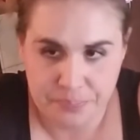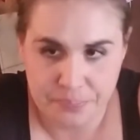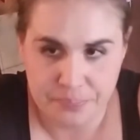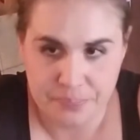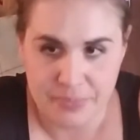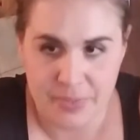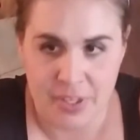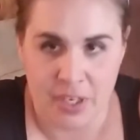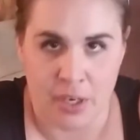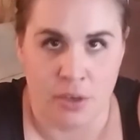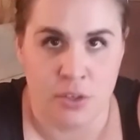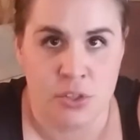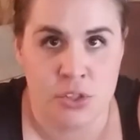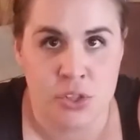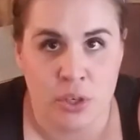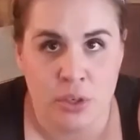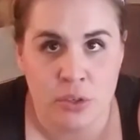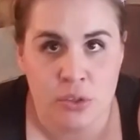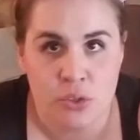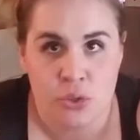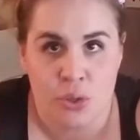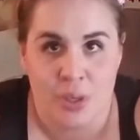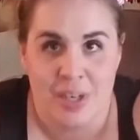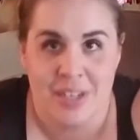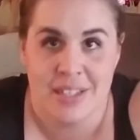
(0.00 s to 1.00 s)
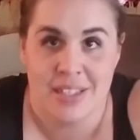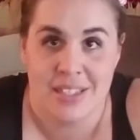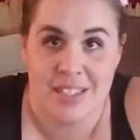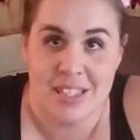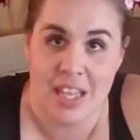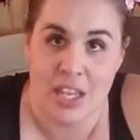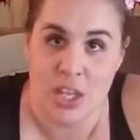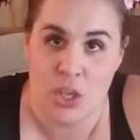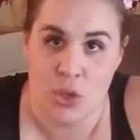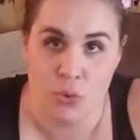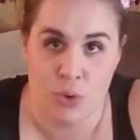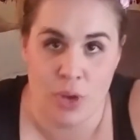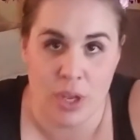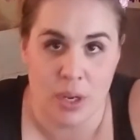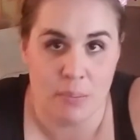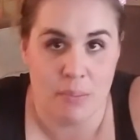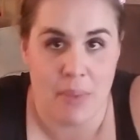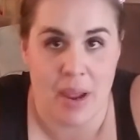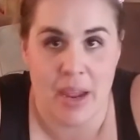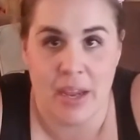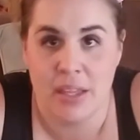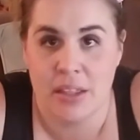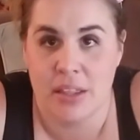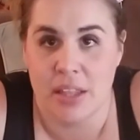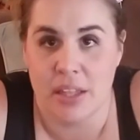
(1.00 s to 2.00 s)
there are certain treats that you can
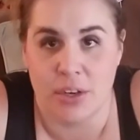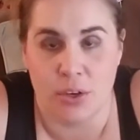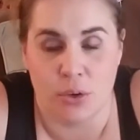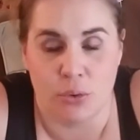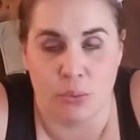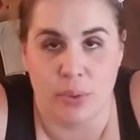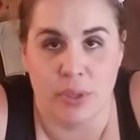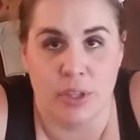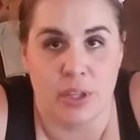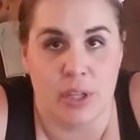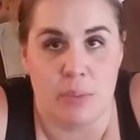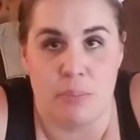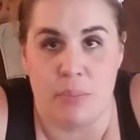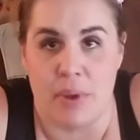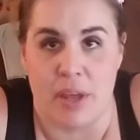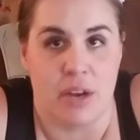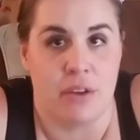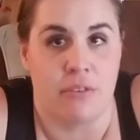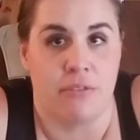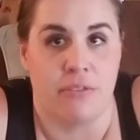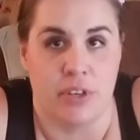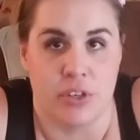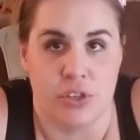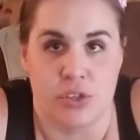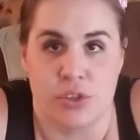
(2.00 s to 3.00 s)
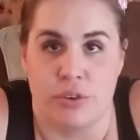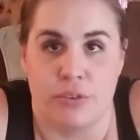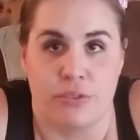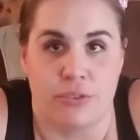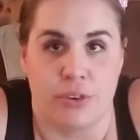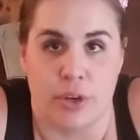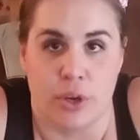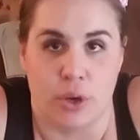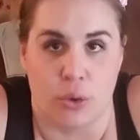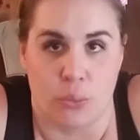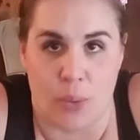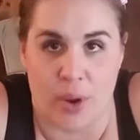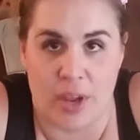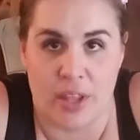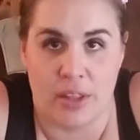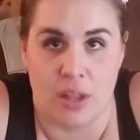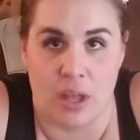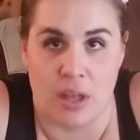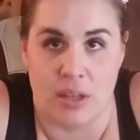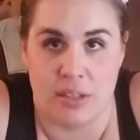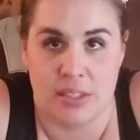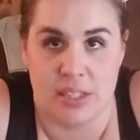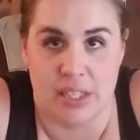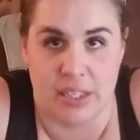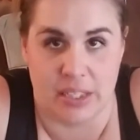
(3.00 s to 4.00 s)
make that are really beneficial for your weight
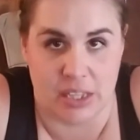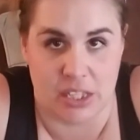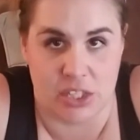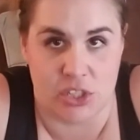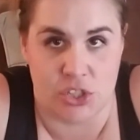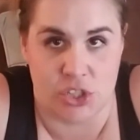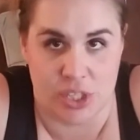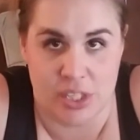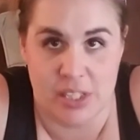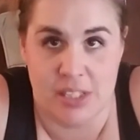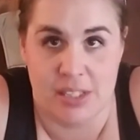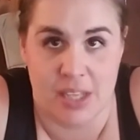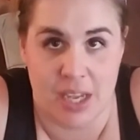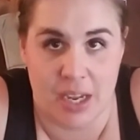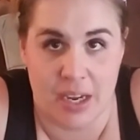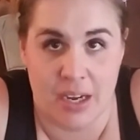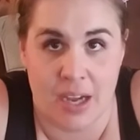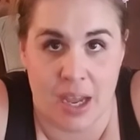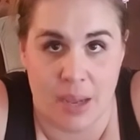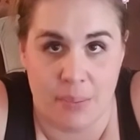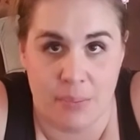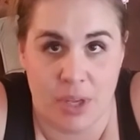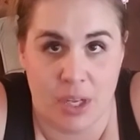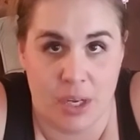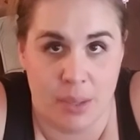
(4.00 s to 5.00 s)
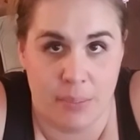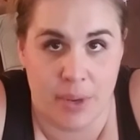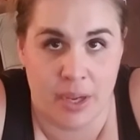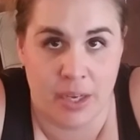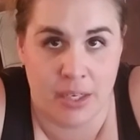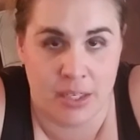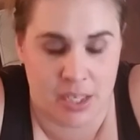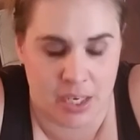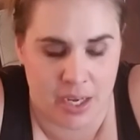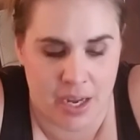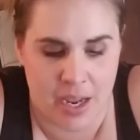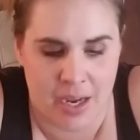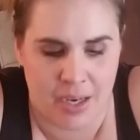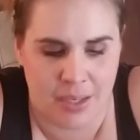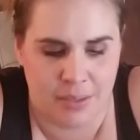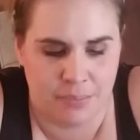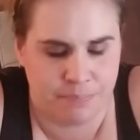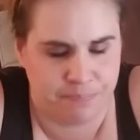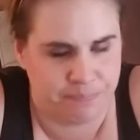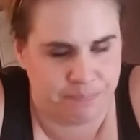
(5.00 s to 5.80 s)
loss. Like the cheesecake I'm going to make today.